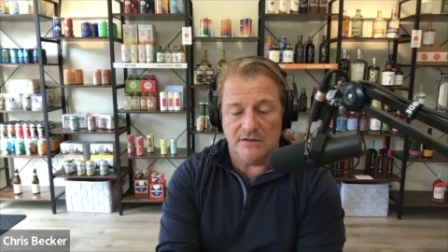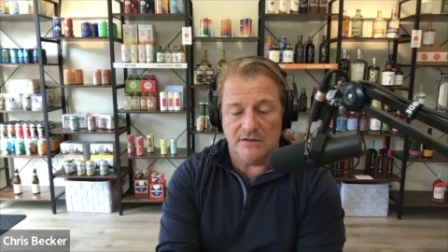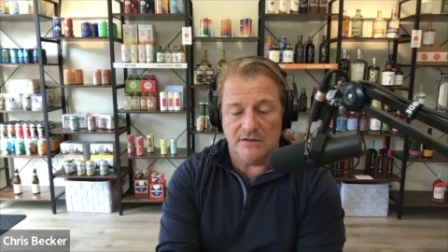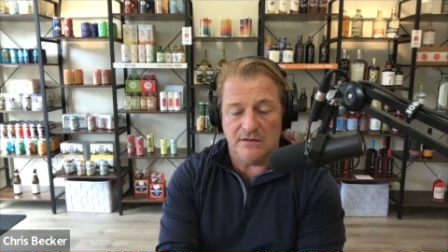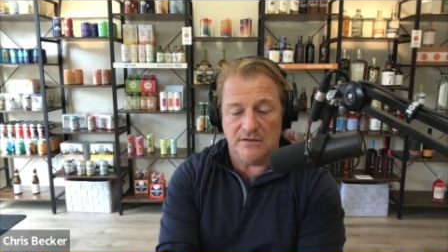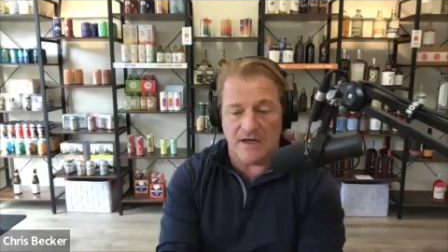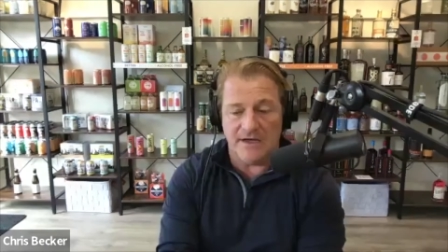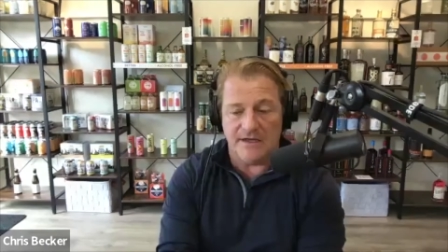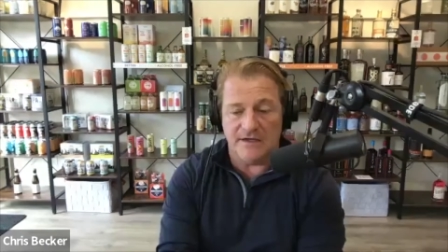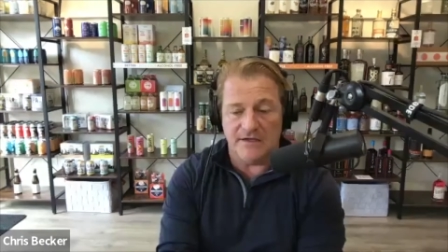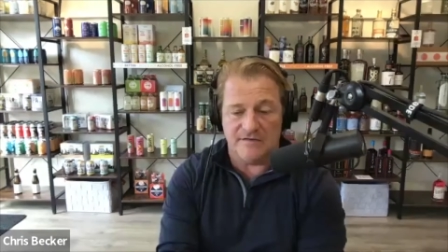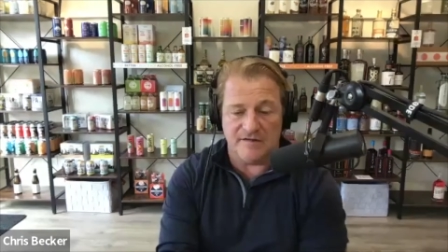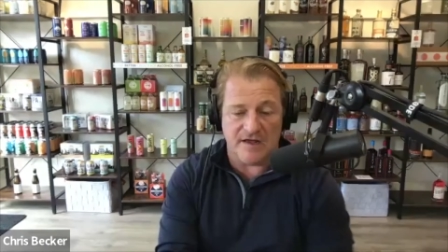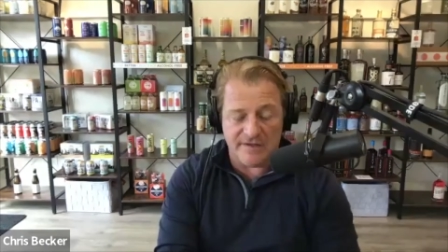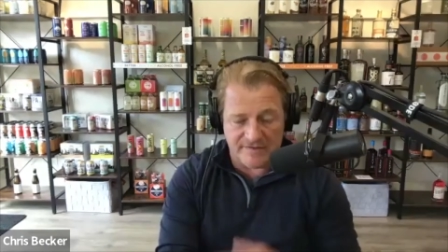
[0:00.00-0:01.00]
uh,
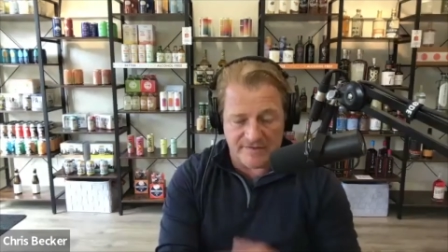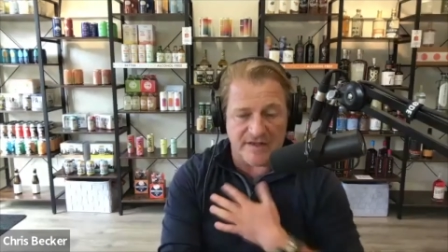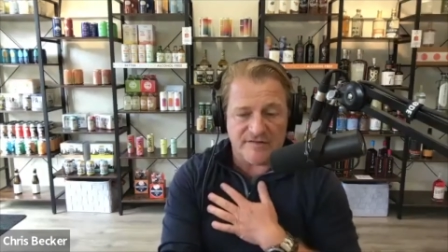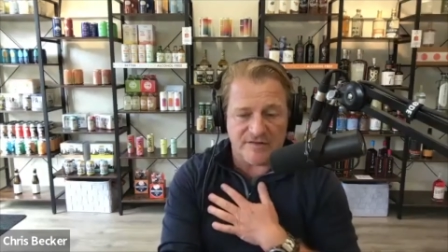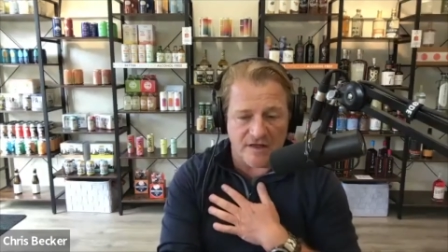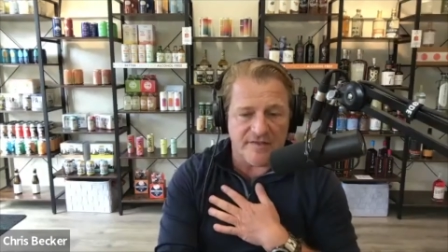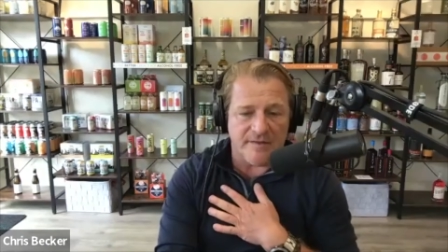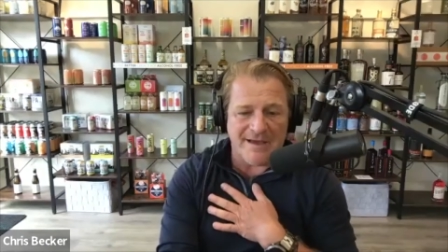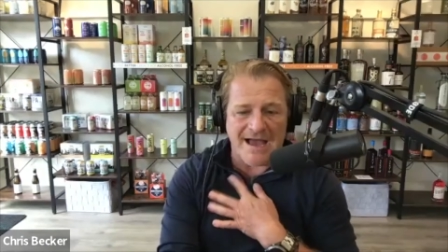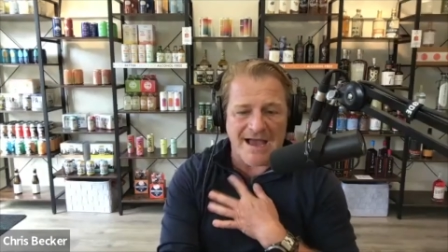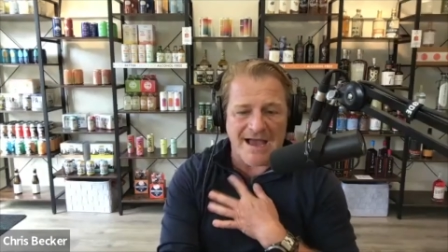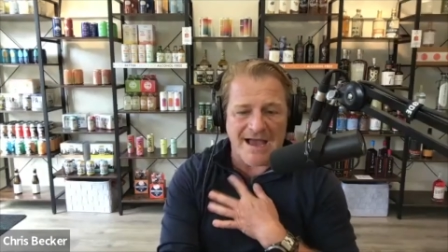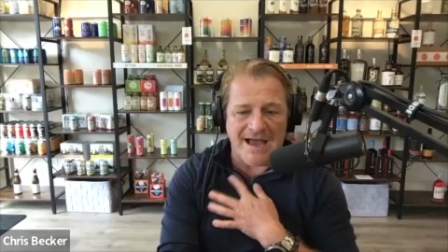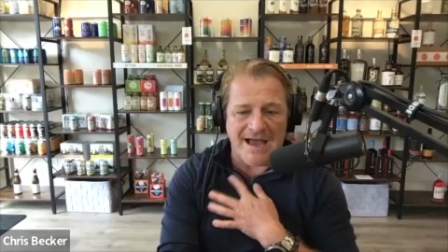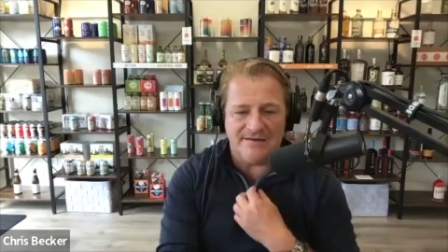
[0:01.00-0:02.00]
it's, it's us on the
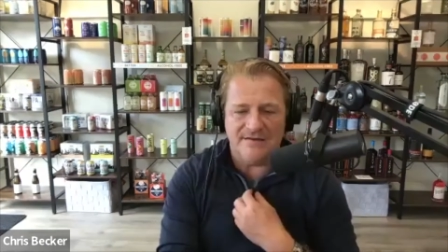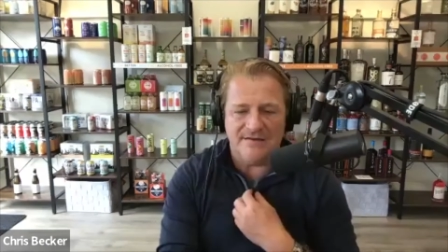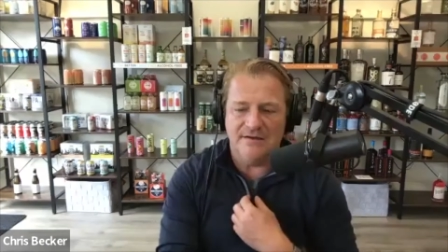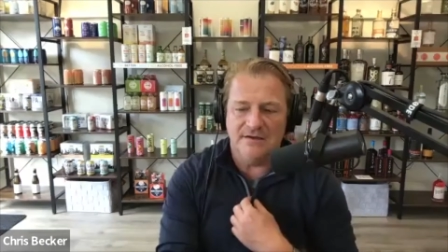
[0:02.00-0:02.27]
back end.